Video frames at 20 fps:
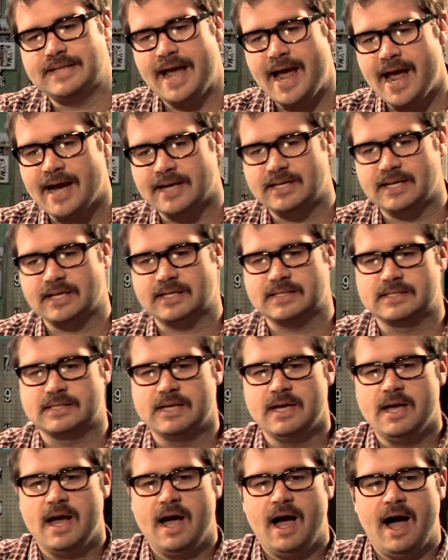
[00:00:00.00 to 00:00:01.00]
tactics,
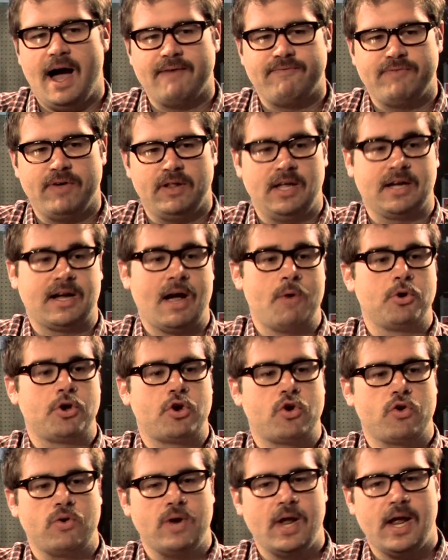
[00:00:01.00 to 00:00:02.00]
I felt like I would
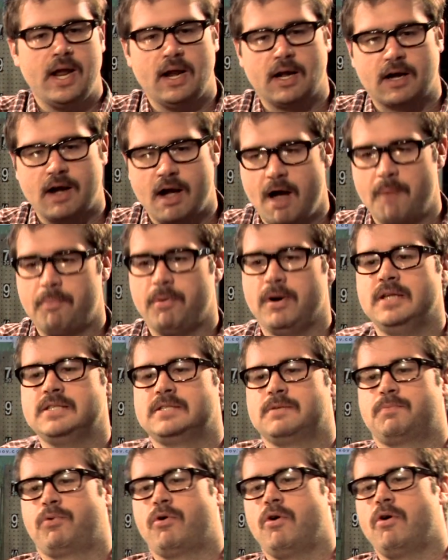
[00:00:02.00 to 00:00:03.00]
create a
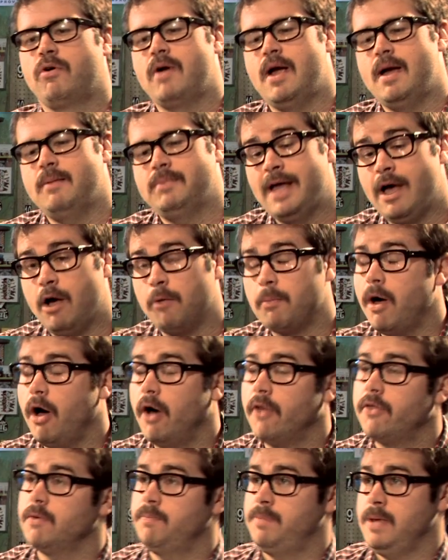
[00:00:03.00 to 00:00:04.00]
comprehensive program to help
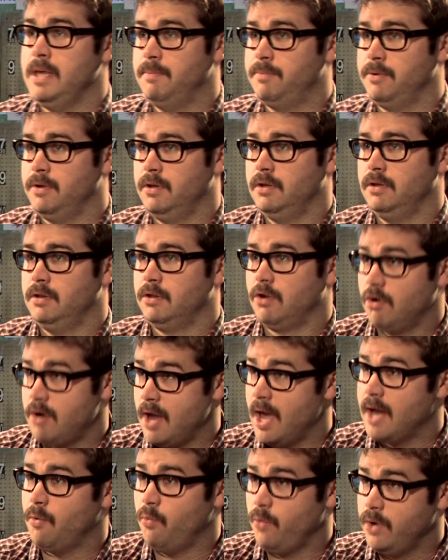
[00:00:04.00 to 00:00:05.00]
other people learn
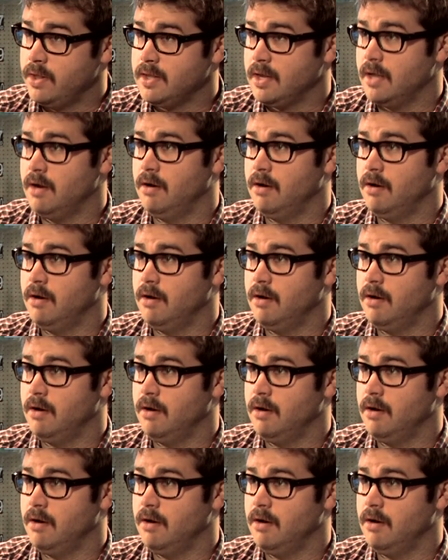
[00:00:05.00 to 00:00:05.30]
how to win the